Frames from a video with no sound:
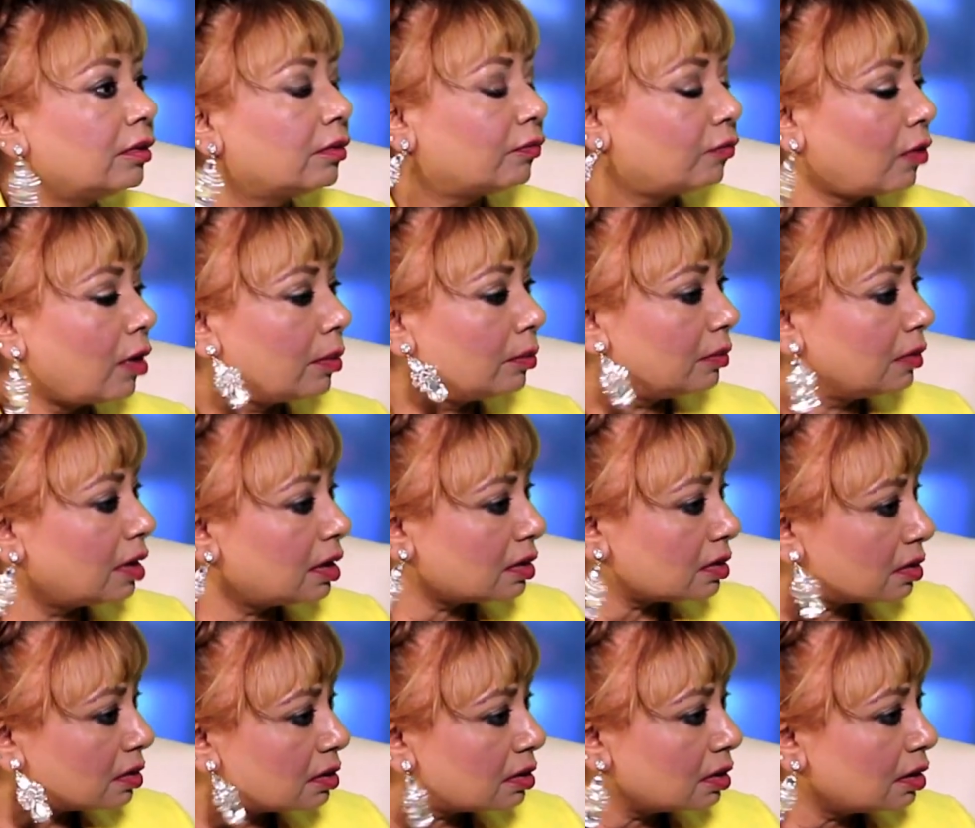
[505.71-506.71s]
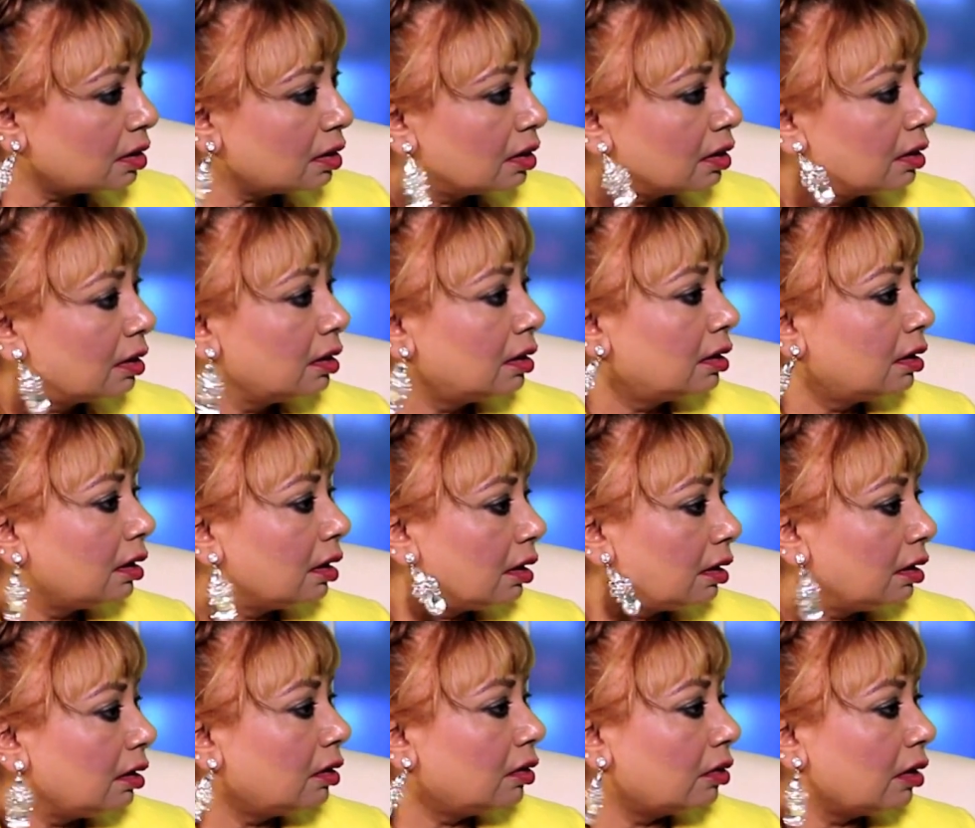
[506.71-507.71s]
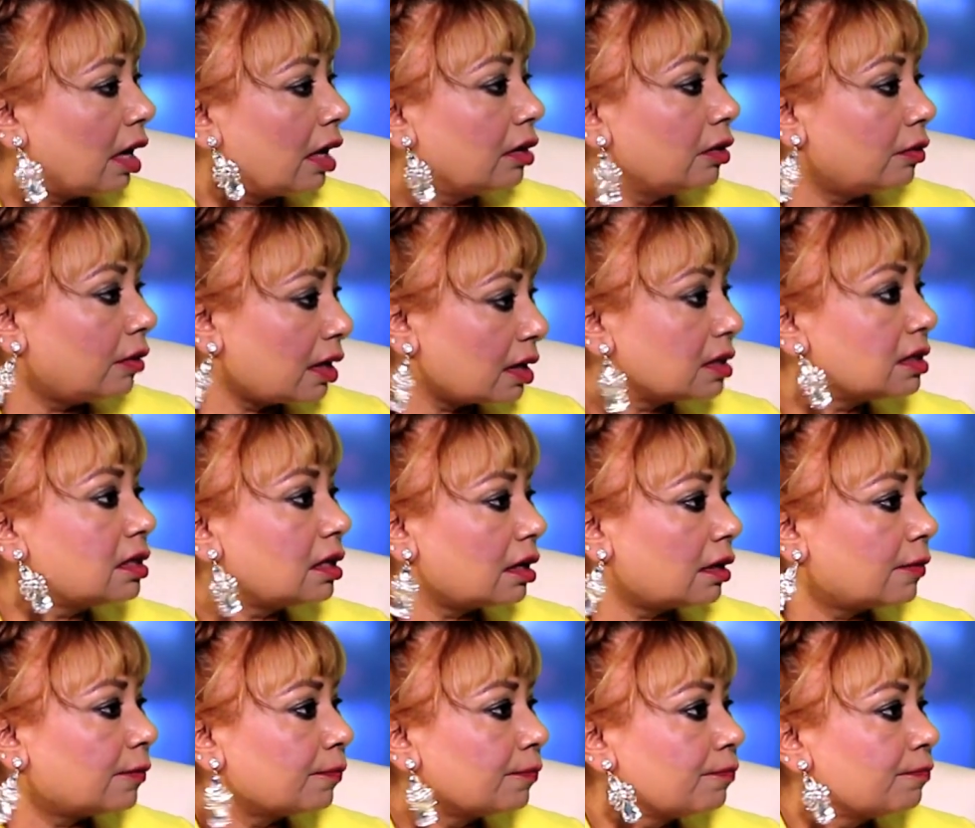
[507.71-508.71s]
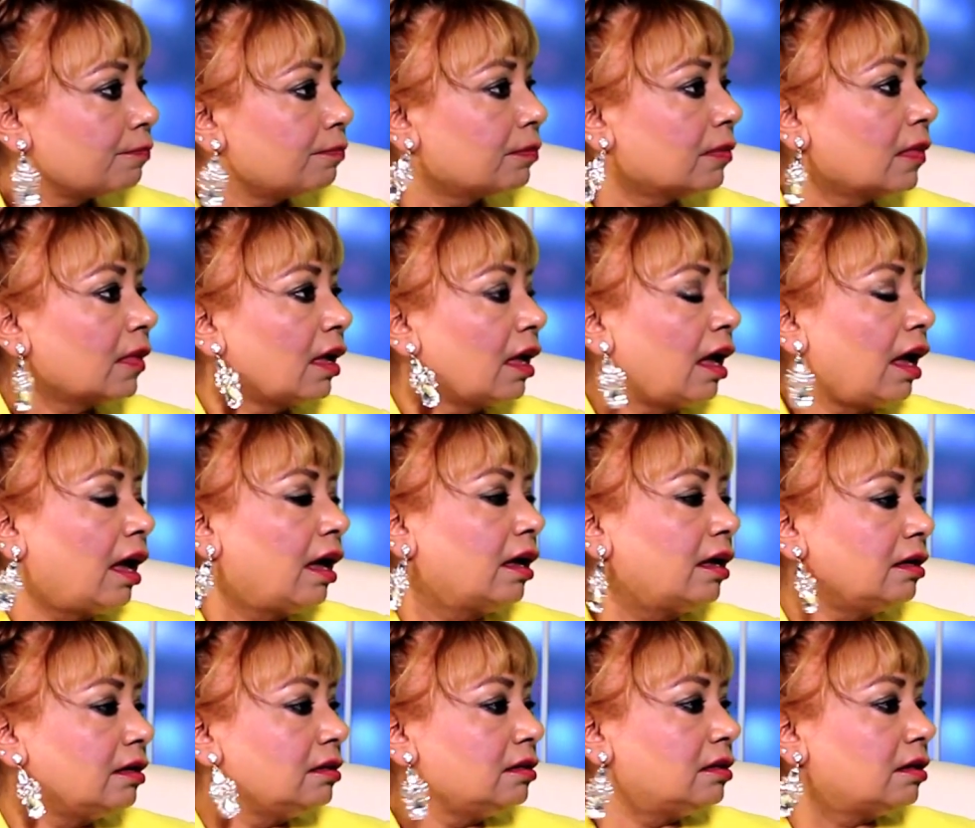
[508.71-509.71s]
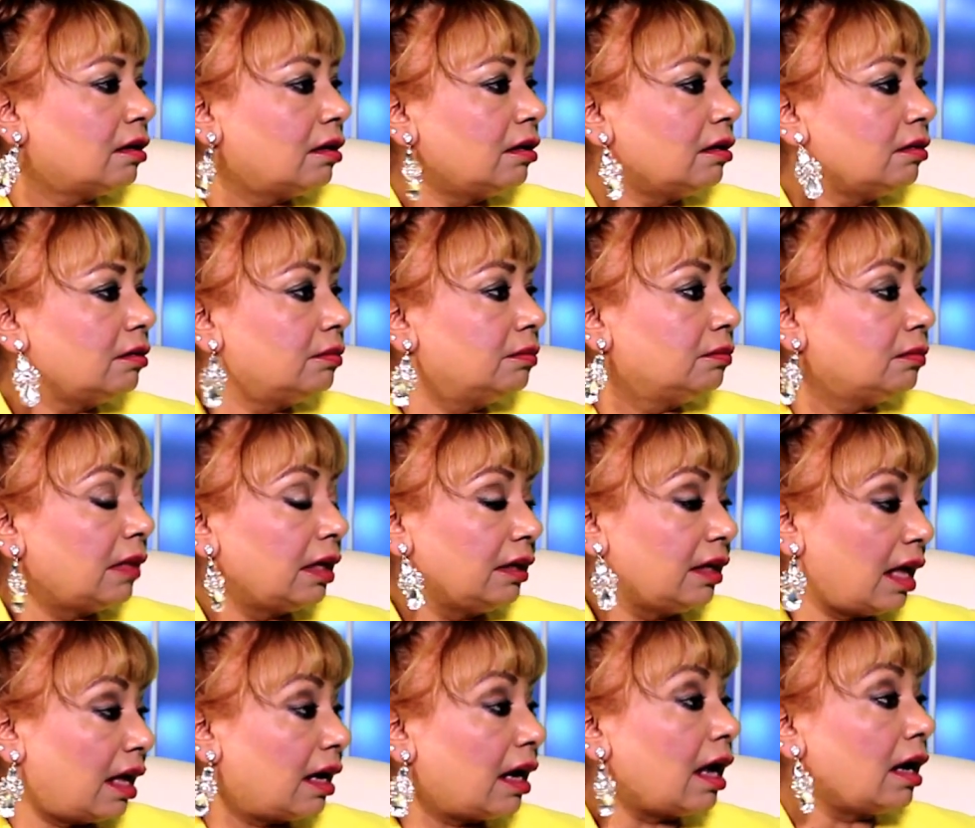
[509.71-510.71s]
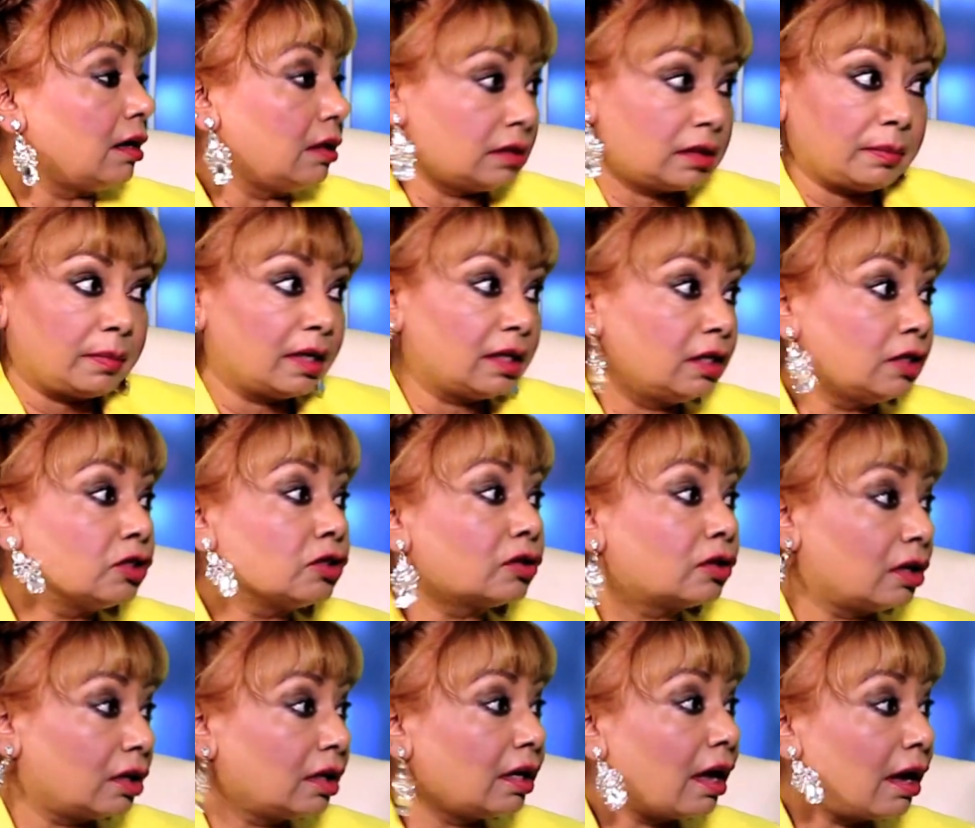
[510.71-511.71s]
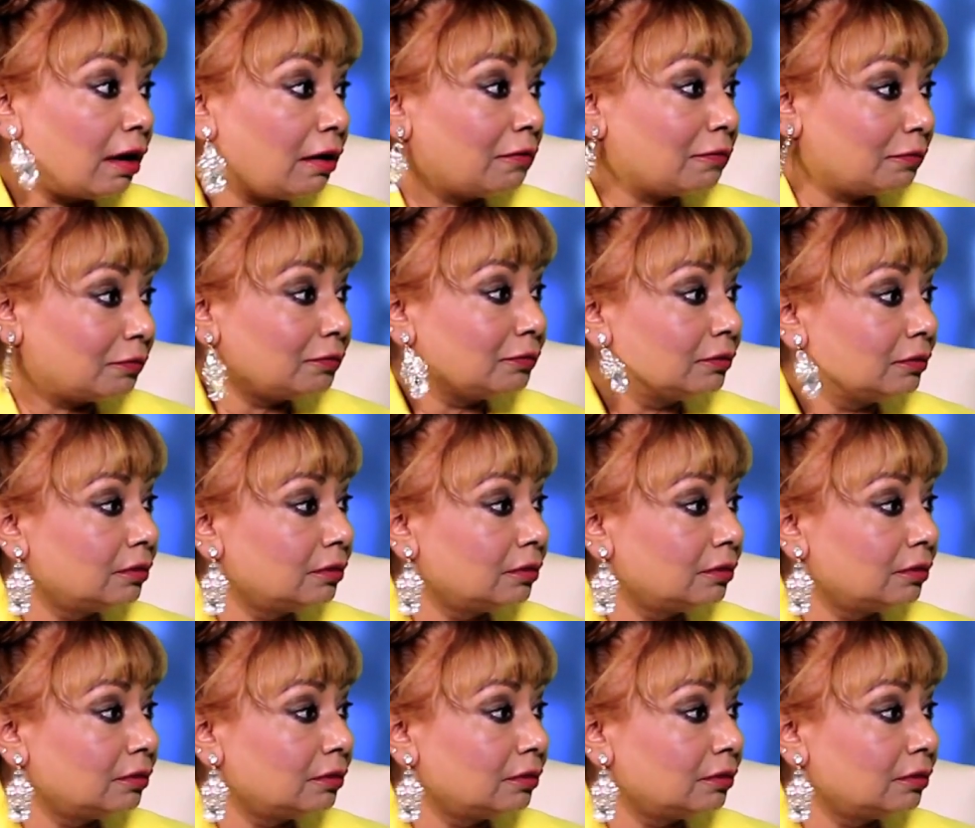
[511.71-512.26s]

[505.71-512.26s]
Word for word: from this, from, yeah. you know, anorexia. And, uh, and that ultimately took her life.